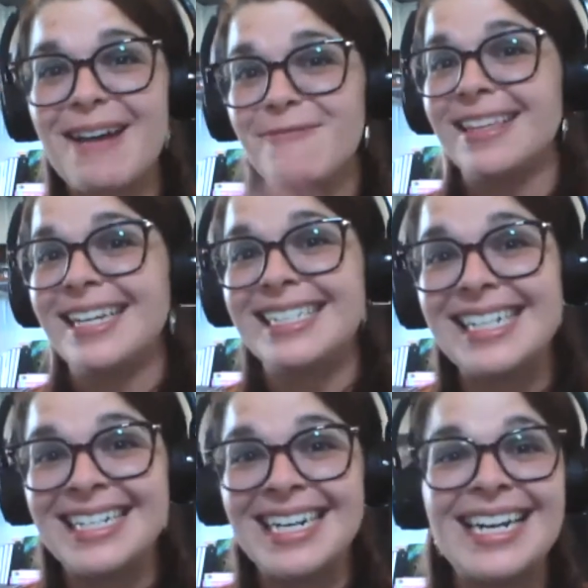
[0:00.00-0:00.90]
I really
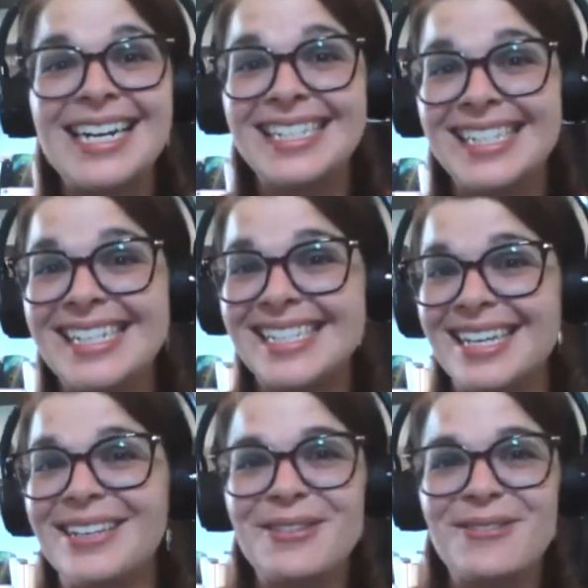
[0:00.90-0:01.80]
didn't. It is a
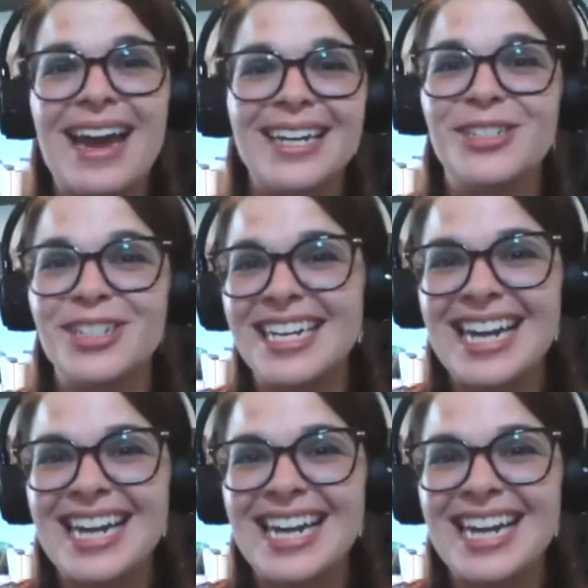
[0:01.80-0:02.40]
skill you actually made.